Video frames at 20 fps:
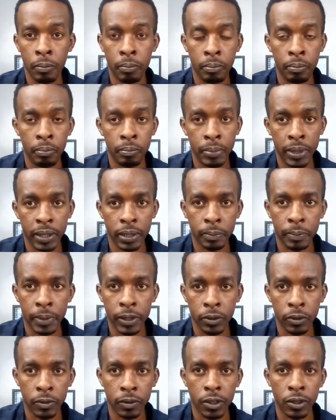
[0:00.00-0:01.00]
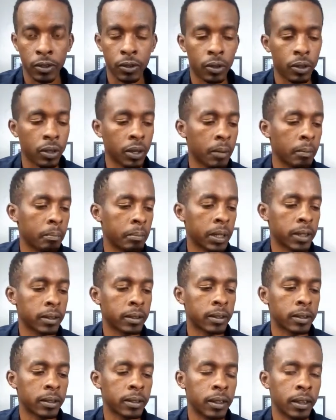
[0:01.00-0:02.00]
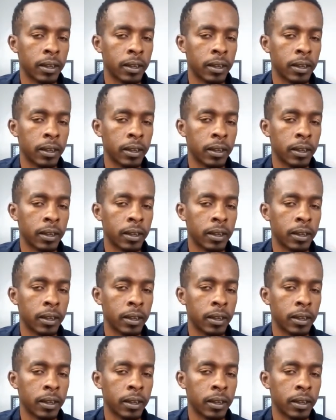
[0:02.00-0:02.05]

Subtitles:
better part of this song, but